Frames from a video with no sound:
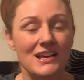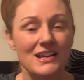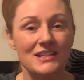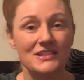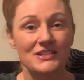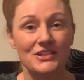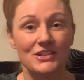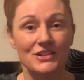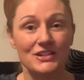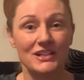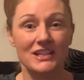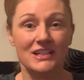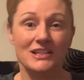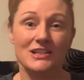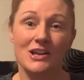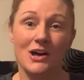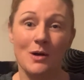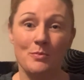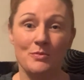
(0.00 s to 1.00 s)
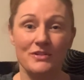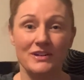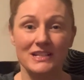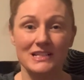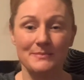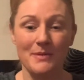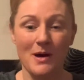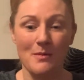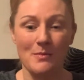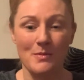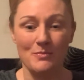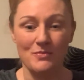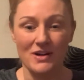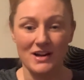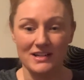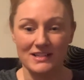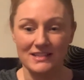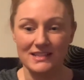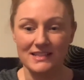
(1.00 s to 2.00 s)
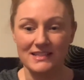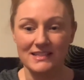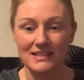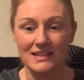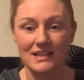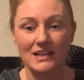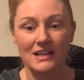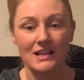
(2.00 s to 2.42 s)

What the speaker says: studying operating department practice.